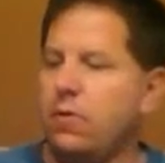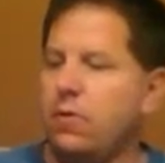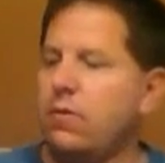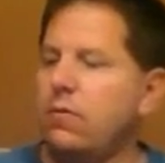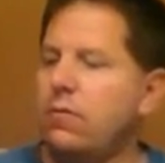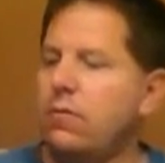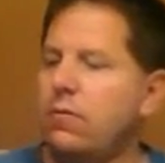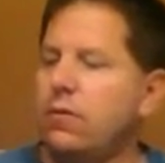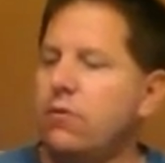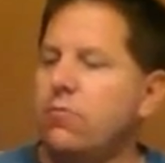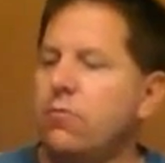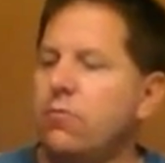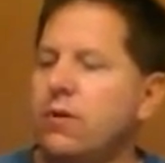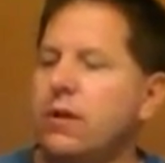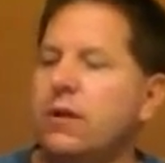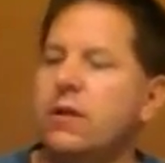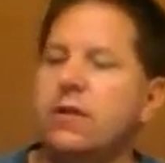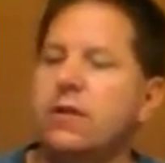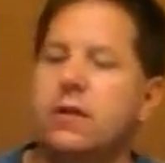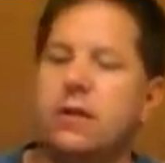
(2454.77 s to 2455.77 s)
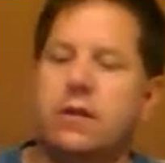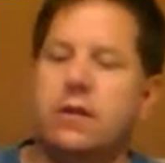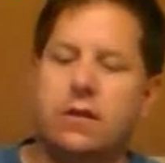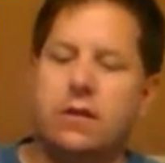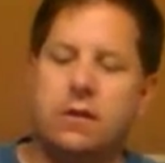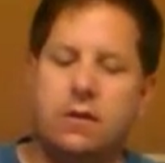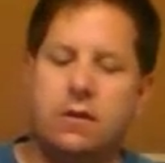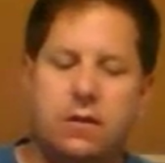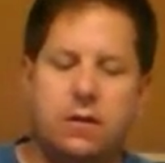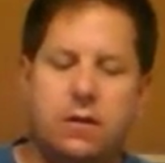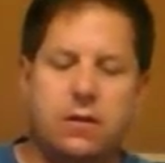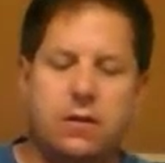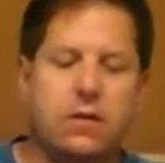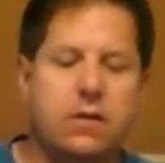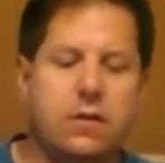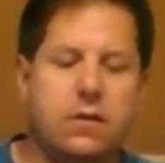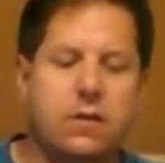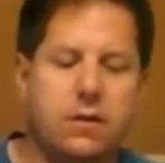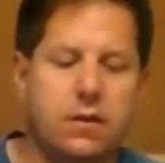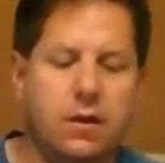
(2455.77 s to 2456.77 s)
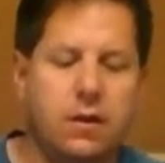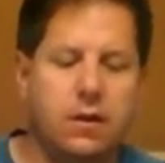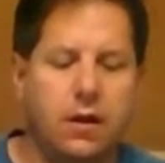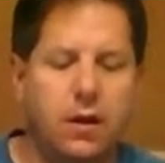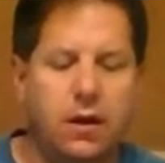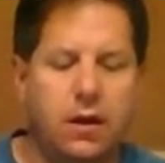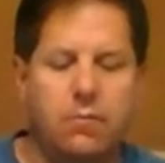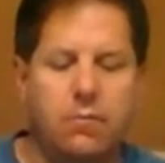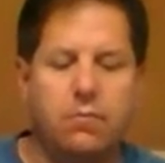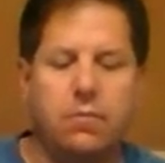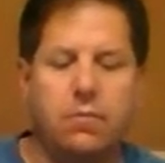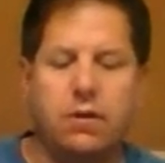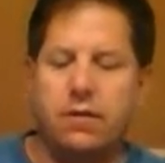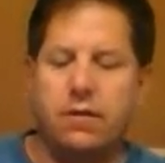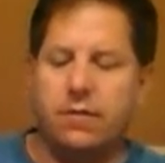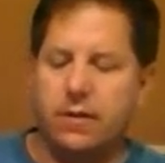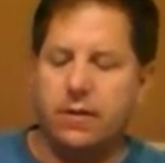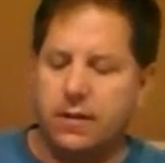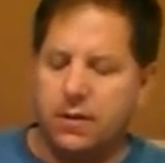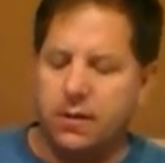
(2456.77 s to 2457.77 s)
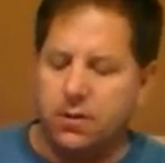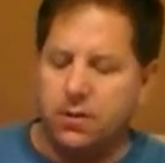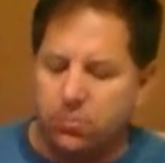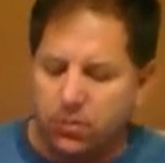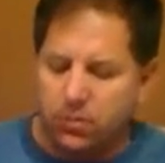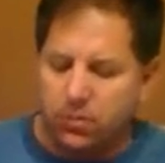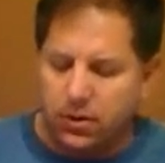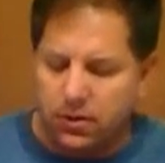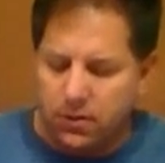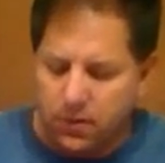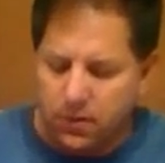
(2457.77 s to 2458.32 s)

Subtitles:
Which one is it? I believe it's this one.